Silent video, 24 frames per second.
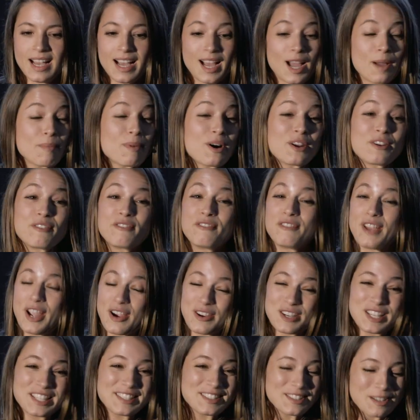I'm on a
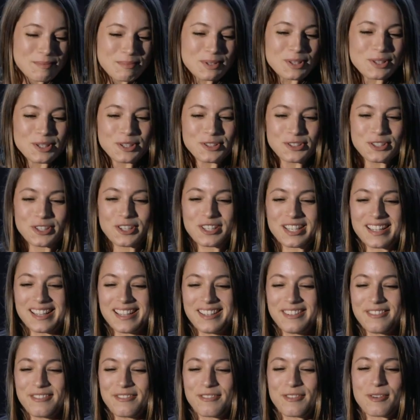very similar
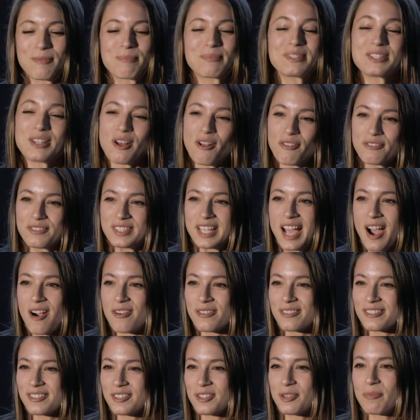journey from
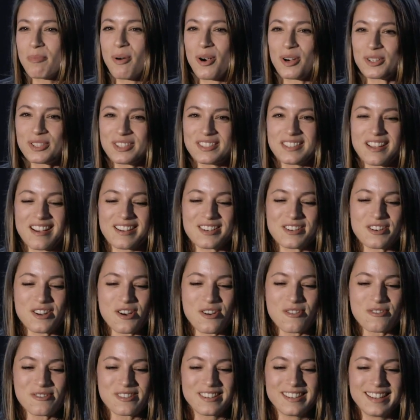self-doubt to parts
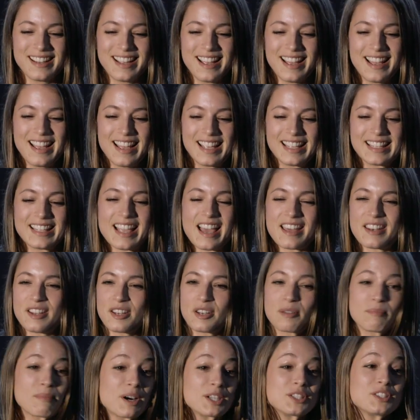unknown, yet
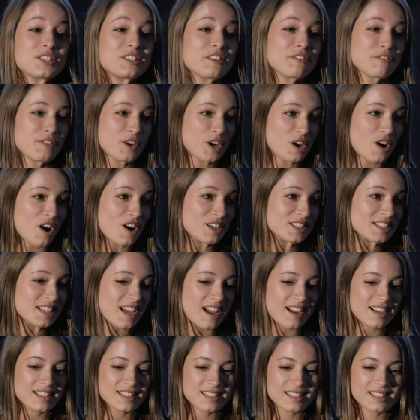in a much different
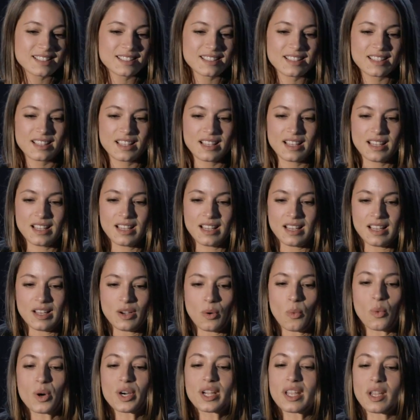context,
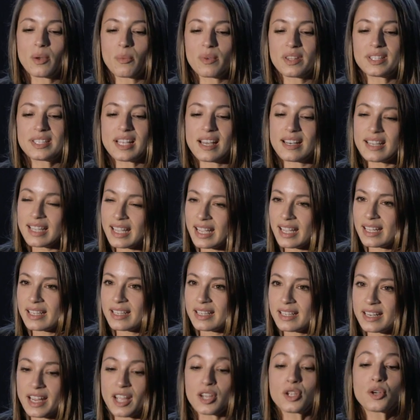working with
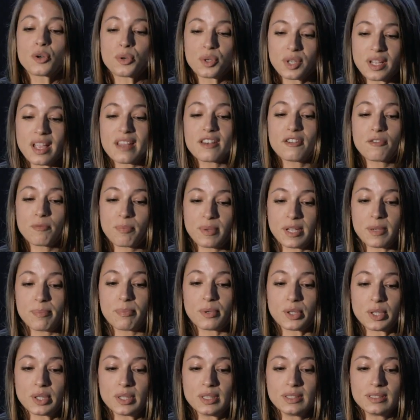dedicated and creative
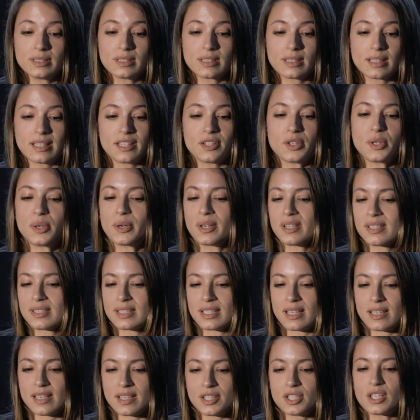people in New York
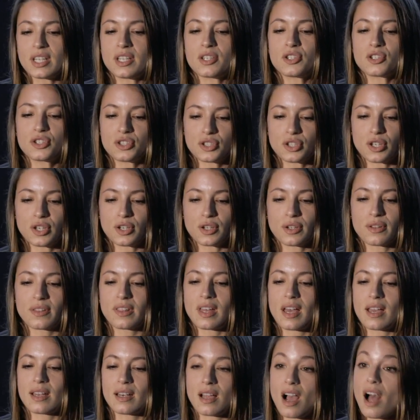City to ensure
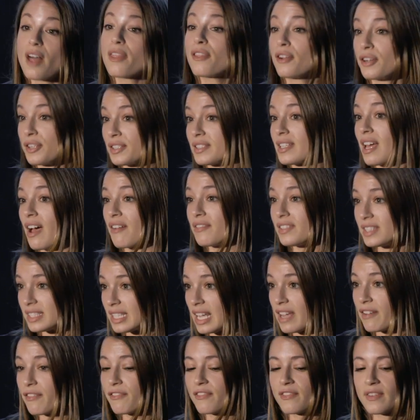that others have
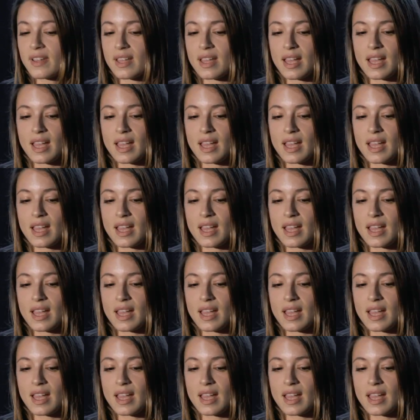safe,